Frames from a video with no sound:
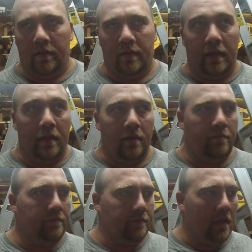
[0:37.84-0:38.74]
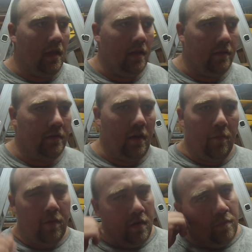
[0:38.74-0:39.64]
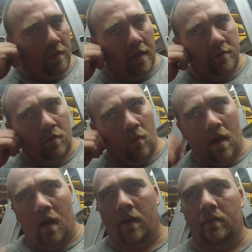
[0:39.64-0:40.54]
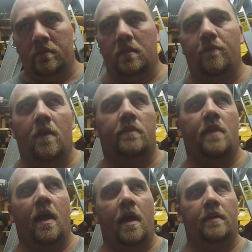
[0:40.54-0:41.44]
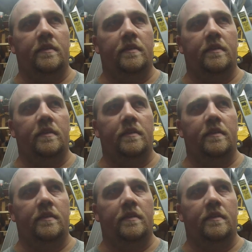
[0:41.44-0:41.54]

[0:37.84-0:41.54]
him, and putting up electrical wiring and stuff like that.